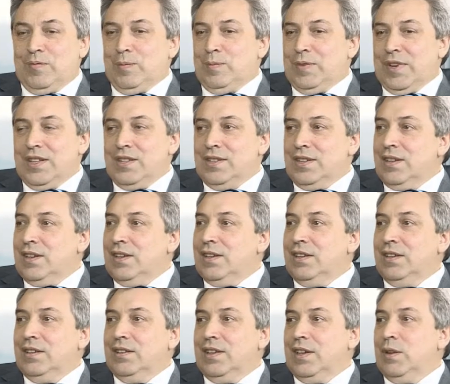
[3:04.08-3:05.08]

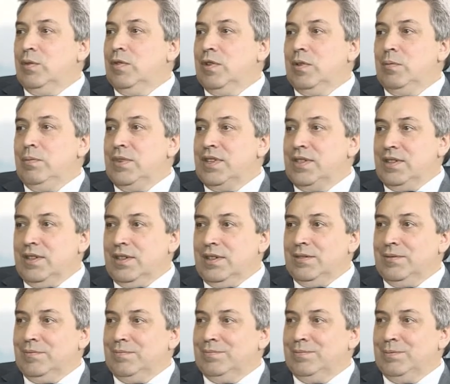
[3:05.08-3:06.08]
Basically, they were
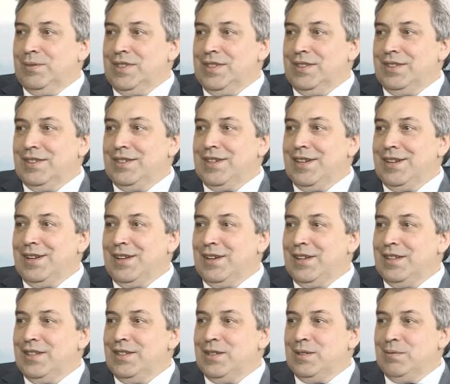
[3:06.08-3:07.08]
missing the
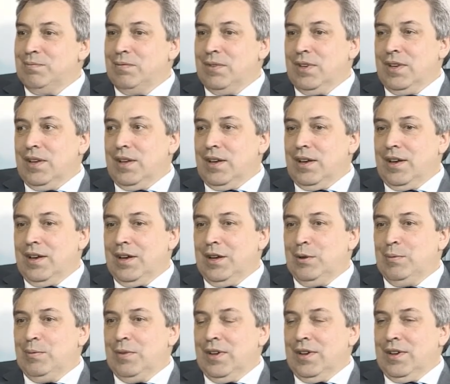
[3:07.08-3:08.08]
deadlines.
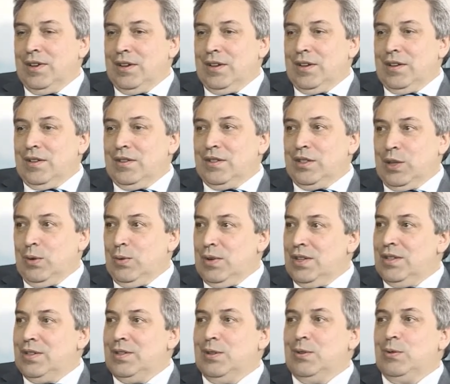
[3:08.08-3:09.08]

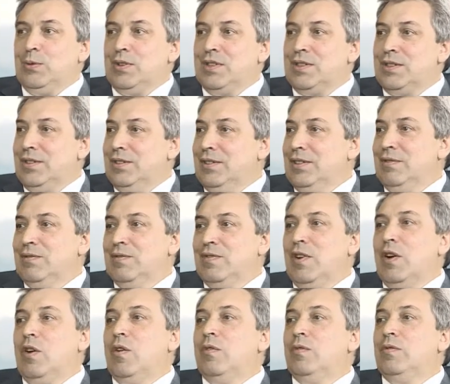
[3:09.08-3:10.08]
2E2 was still
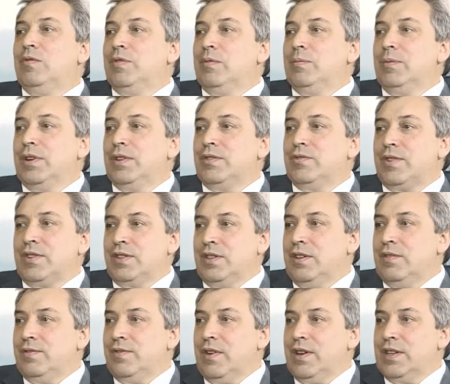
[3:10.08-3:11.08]
involved from a
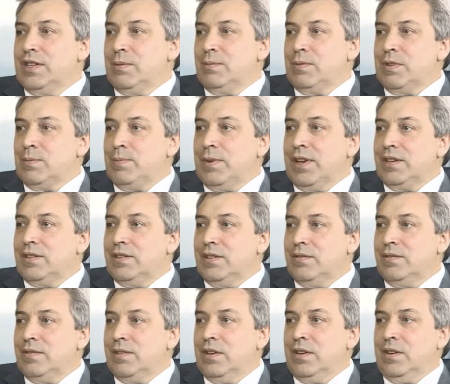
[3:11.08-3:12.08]
trusted advisor
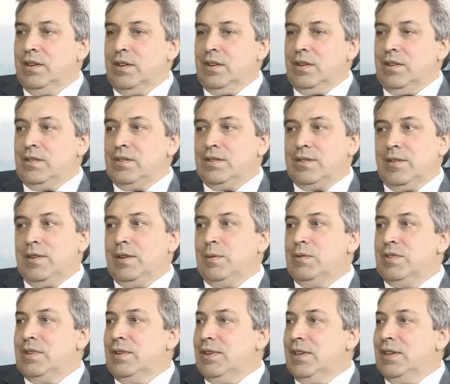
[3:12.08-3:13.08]
perspective, so it
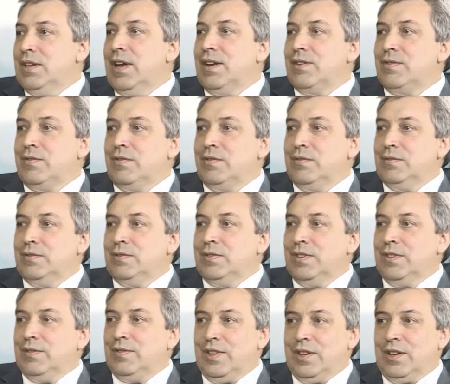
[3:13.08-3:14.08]
was only natural
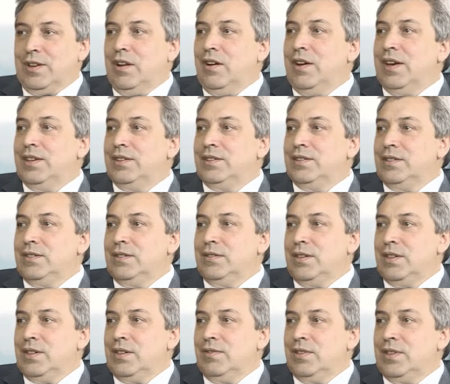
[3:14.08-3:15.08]
for the client to
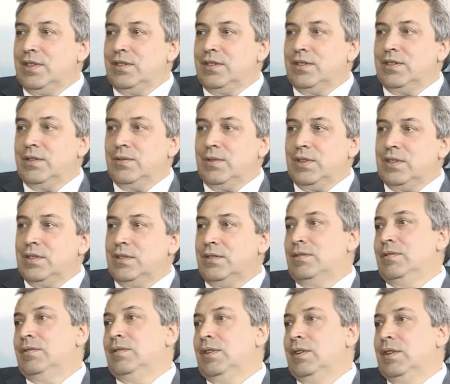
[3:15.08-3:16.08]
actually return to
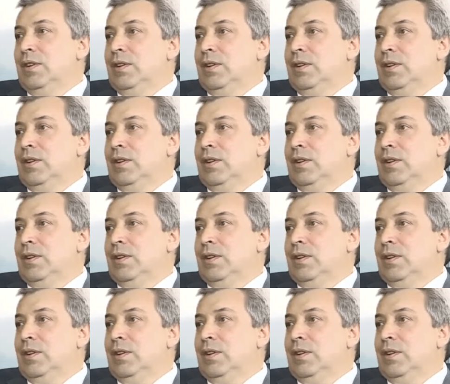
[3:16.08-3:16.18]
2E2